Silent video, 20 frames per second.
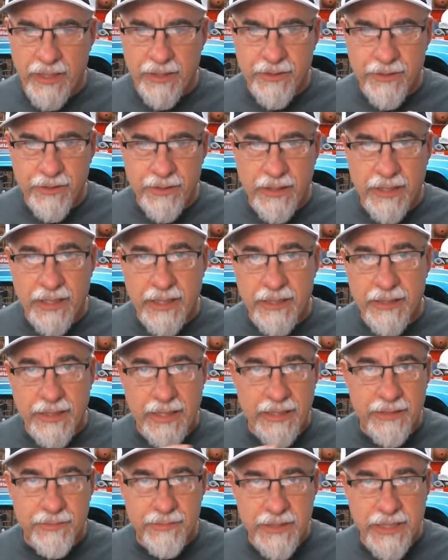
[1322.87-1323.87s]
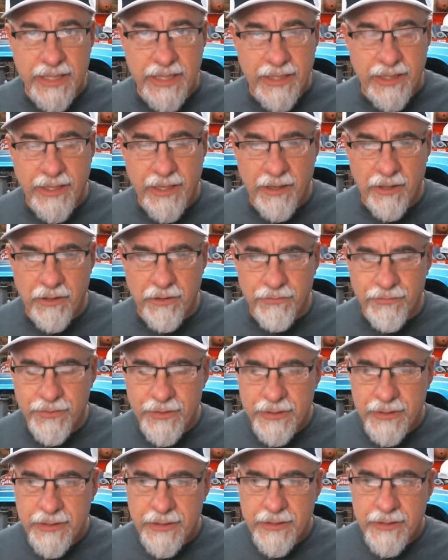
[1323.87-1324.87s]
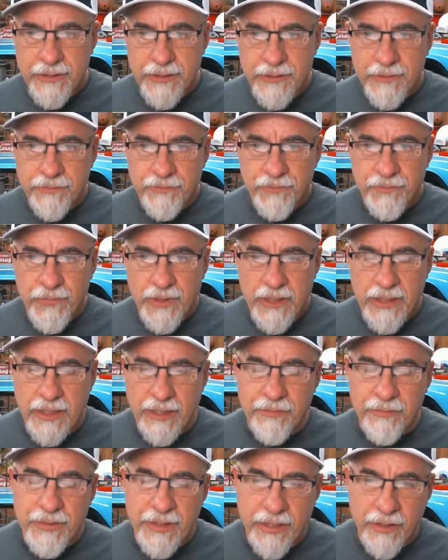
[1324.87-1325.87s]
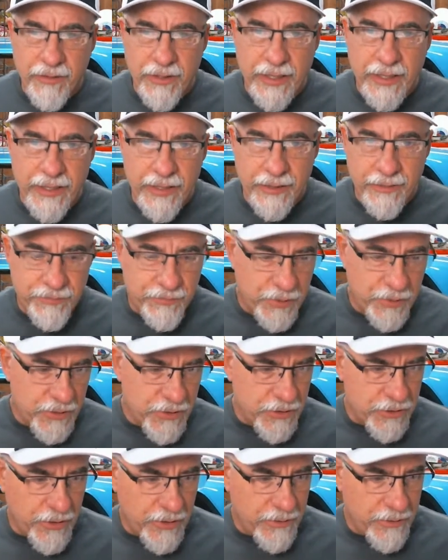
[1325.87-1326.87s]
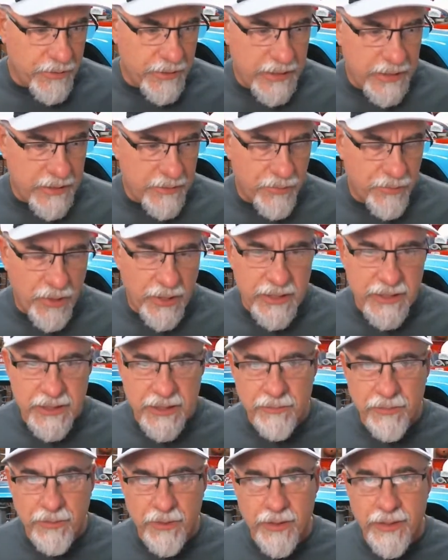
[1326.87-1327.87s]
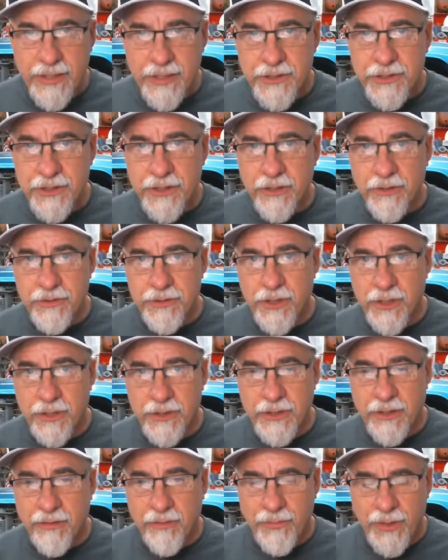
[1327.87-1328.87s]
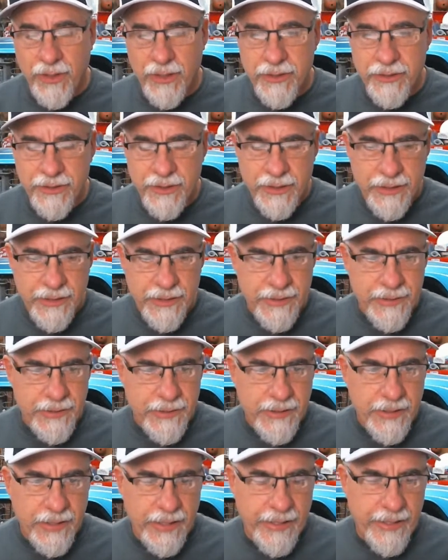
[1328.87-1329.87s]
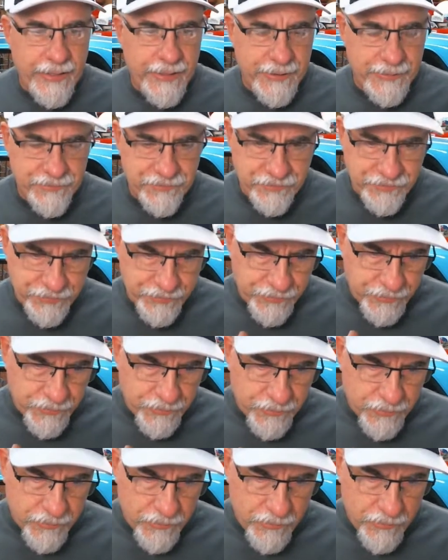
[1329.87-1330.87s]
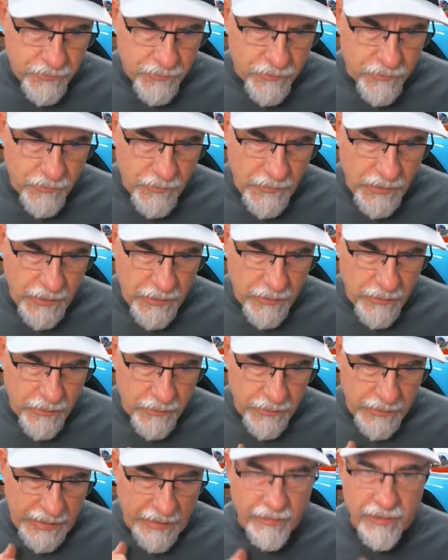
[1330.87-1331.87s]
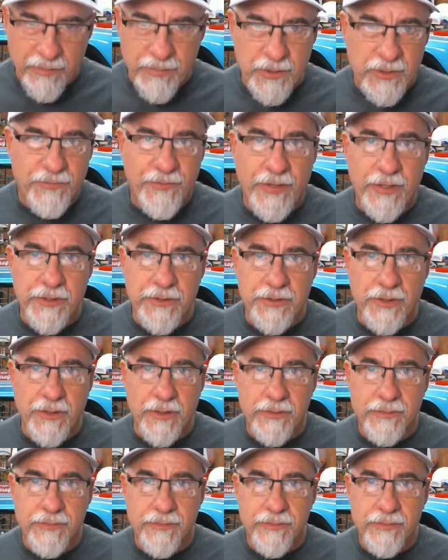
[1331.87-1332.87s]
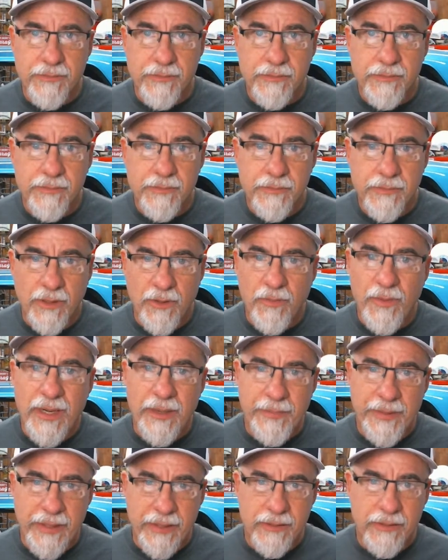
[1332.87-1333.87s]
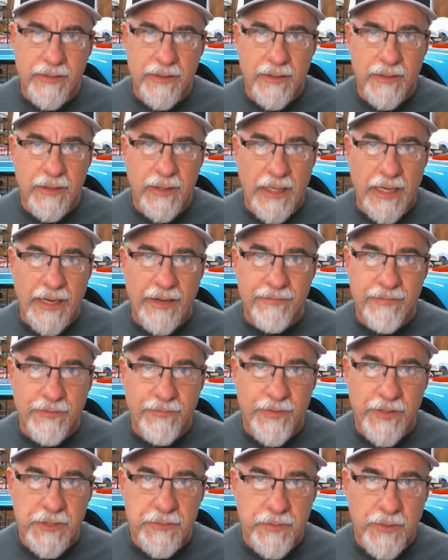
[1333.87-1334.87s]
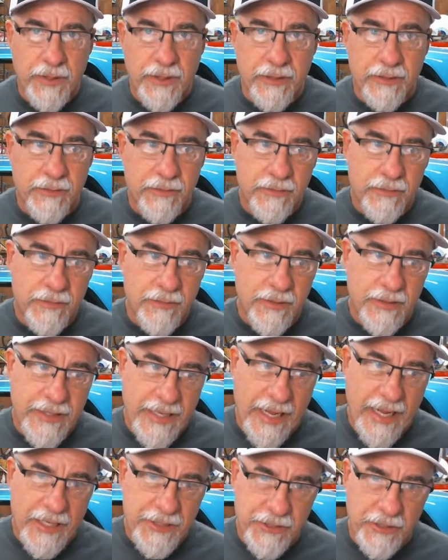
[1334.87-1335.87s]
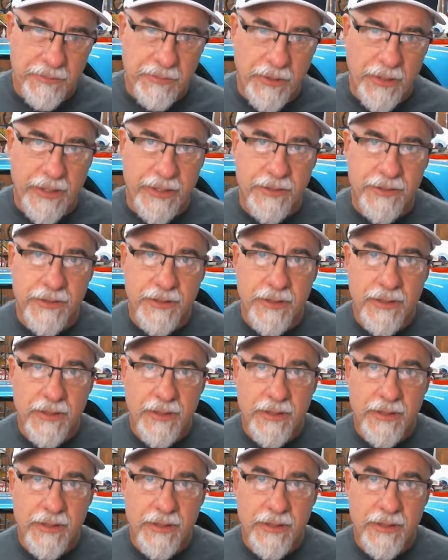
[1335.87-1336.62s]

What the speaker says: I got that taken care of, and then I'm thinking, okay, put the strut, get the brace in place, the shock tower brace, and now I can put the fenders on. Oh, wait a minute. I have to finish putting the dash in place.